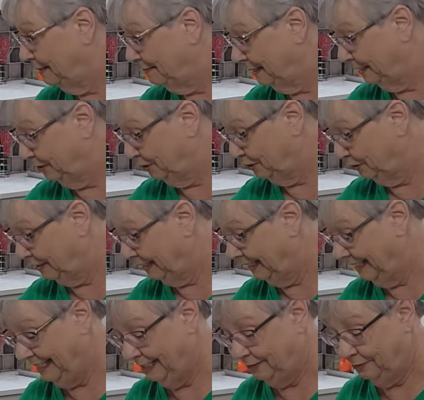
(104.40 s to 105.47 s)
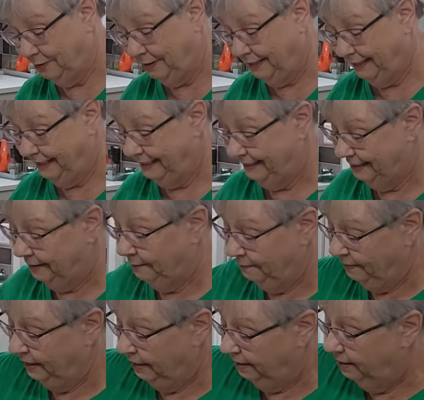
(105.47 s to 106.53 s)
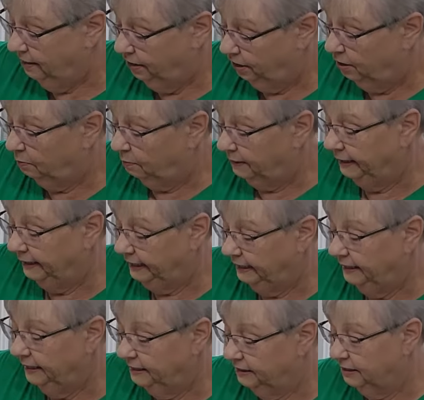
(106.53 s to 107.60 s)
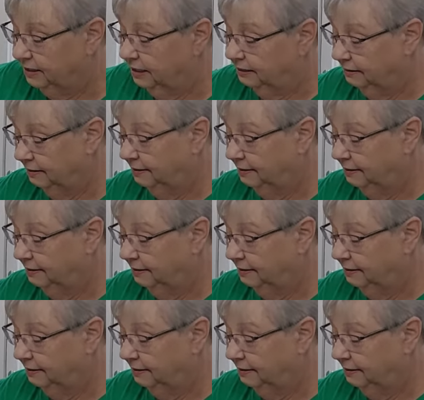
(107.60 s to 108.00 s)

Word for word: to make sure I get it right. You know, baking is